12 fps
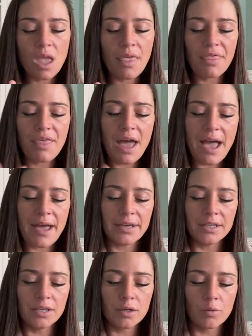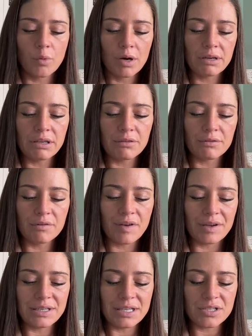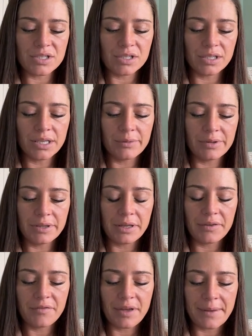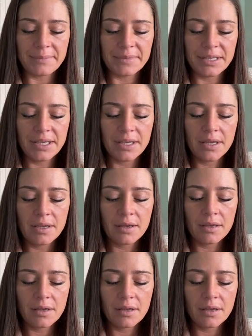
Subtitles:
that you're working through foundationally within the family